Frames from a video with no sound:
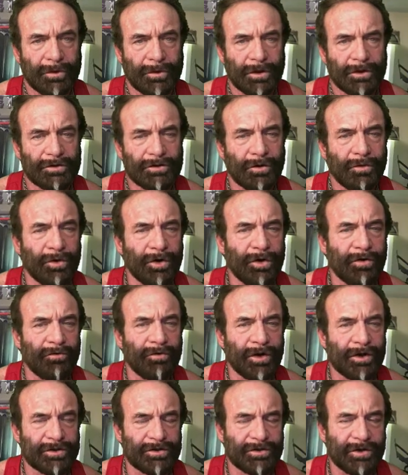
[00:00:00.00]
So um, were you
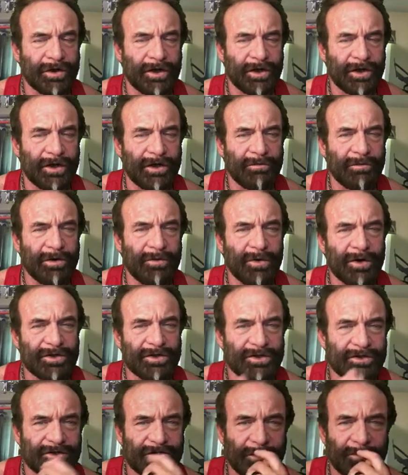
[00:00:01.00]
frustrated? I mean, I want to
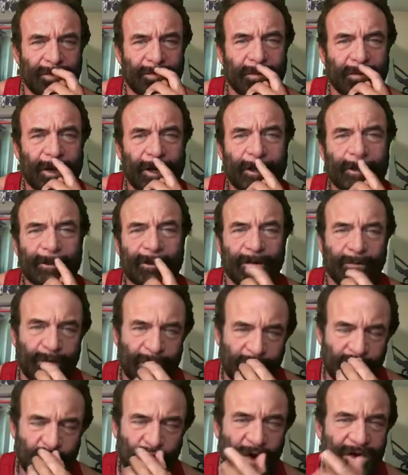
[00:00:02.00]
just jump you back a little
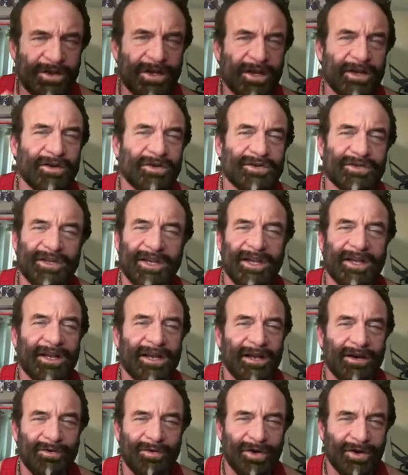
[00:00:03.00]
bit. Yeah. One thing you said,
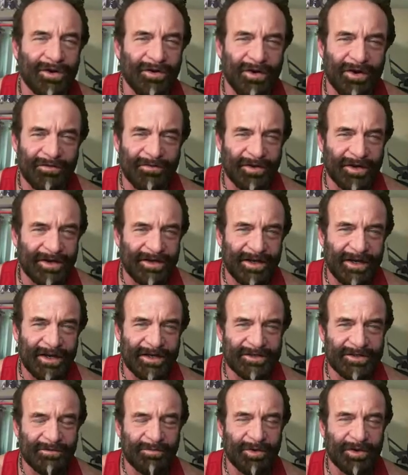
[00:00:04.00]
and I don't want to go off on a
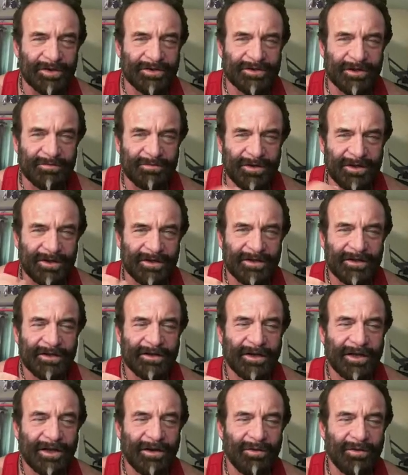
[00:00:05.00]
tangent, but something
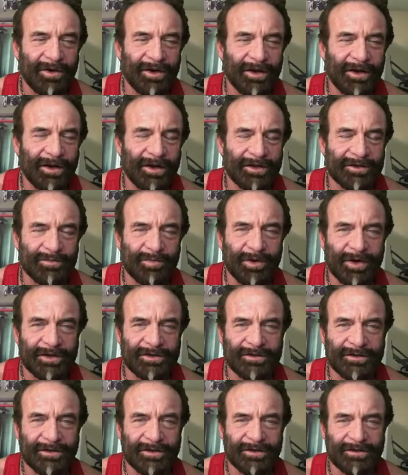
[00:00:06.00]
I want to
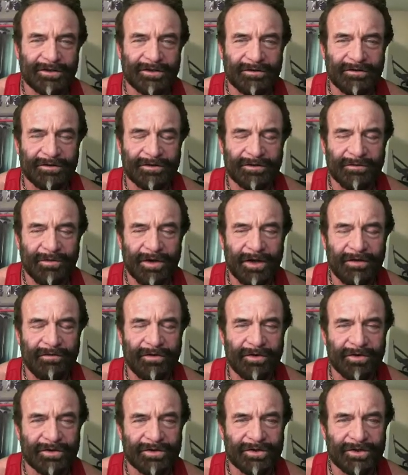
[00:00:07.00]
express to, to, to my
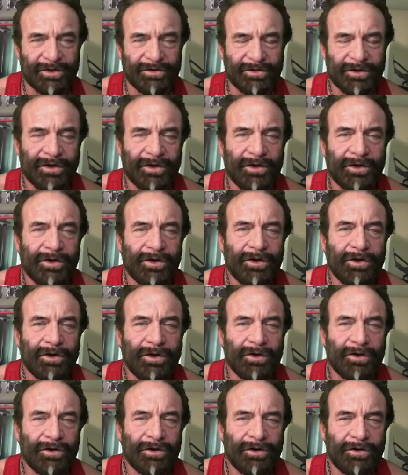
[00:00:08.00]
viewers too.
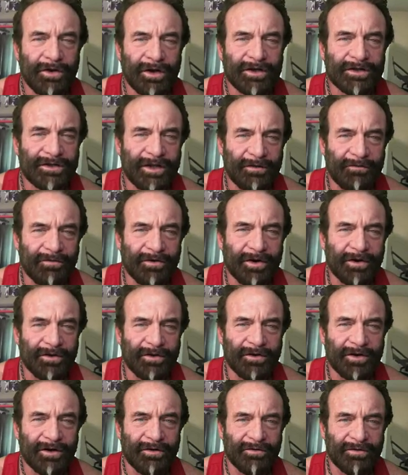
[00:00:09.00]
You had a
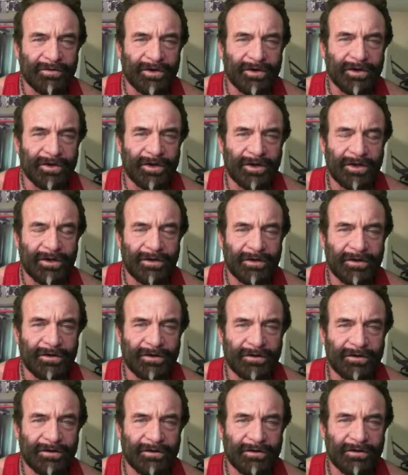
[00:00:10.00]
stepfather that really
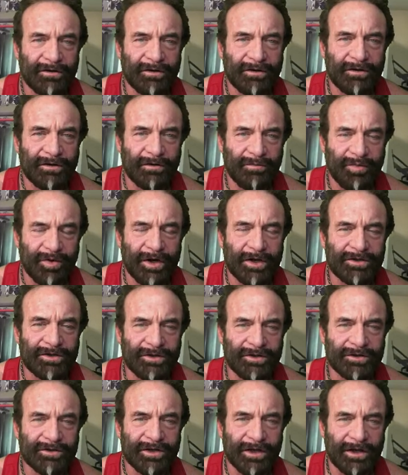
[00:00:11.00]

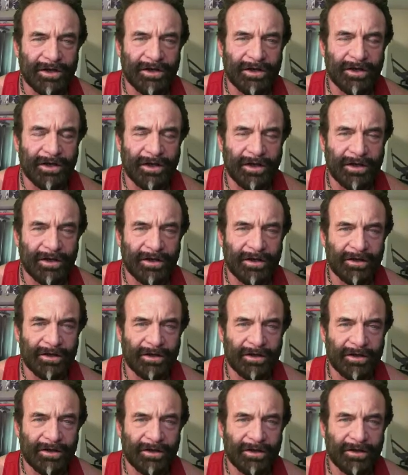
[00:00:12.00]
impressed yeah. you, sounded like.
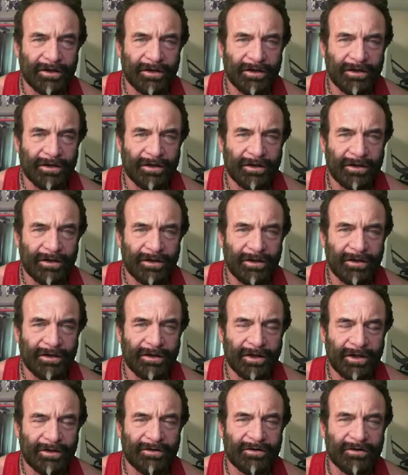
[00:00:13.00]
Yeah.
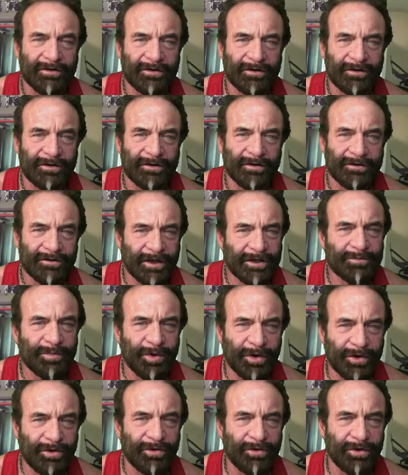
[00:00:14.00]
That's that's
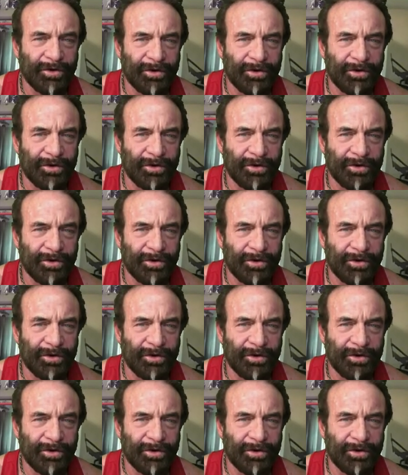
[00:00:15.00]
pretty cool.